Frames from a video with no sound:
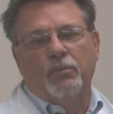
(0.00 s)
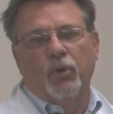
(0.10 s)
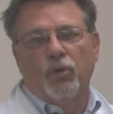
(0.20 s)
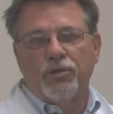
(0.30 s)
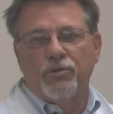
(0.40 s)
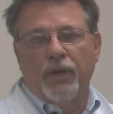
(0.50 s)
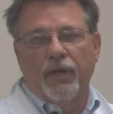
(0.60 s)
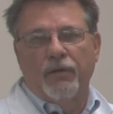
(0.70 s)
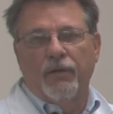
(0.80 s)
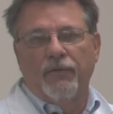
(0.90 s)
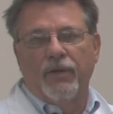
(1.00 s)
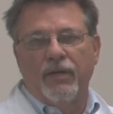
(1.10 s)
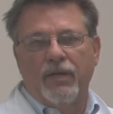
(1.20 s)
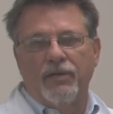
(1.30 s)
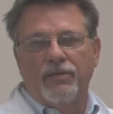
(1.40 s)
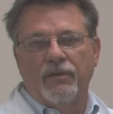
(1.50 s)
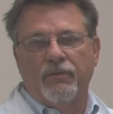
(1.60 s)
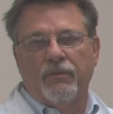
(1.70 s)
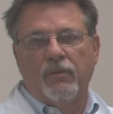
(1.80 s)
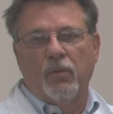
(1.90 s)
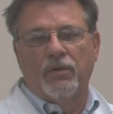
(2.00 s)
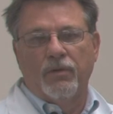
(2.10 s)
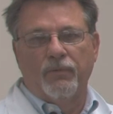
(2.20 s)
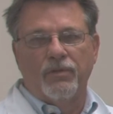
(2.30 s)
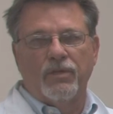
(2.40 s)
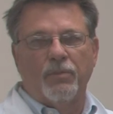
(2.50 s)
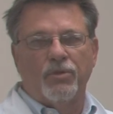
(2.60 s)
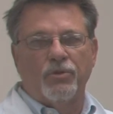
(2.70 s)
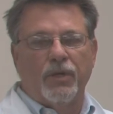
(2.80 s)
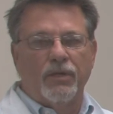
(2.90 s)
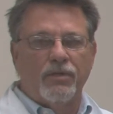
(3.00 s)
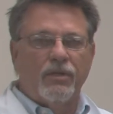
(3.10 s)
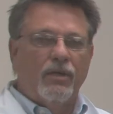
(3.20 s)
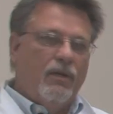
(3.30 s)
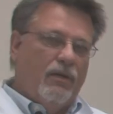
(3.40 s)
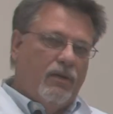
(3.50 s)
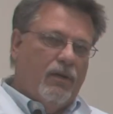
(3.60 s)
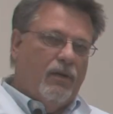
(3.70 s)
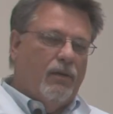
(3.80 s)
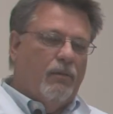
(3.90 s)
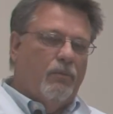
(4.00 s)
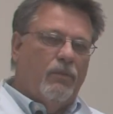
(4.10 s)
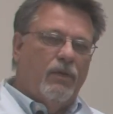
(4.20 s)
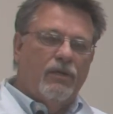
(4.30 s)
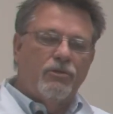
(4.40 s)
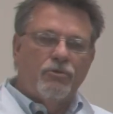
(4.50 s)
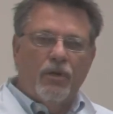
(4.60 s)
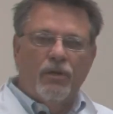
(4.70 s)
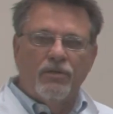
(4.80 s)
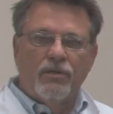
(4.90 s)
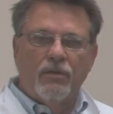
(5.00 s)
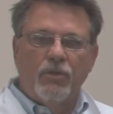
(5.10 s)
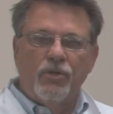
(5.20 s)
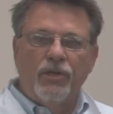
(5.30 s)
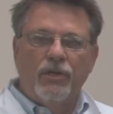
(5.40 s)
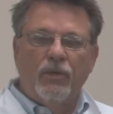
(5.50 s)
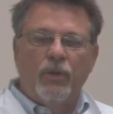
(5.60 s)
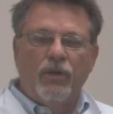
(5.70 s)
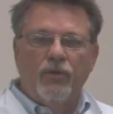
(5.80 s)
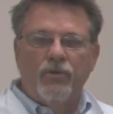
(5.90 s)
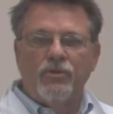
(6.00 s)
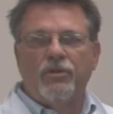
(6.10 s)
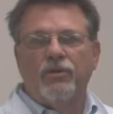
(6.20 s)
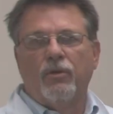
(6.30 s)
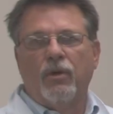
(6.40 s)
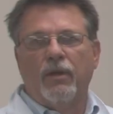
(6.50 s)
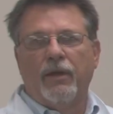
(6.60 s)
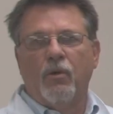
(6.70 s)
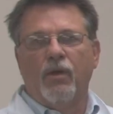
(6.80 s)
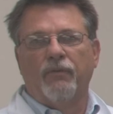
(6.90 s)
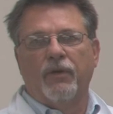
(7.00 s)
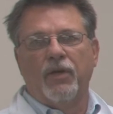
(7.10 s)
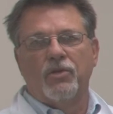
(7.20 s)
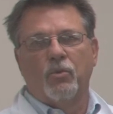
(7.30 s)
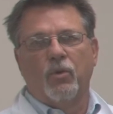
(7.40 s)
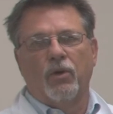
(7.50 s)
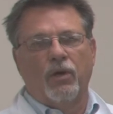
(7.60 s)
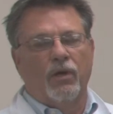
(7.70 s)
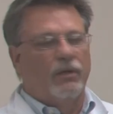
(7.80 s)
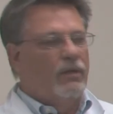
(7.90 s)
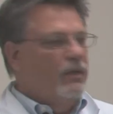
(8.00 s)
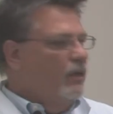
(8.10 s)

pull strength of an adhesive with different substrates, the Instron is the machine that we use to do all that qualification work on.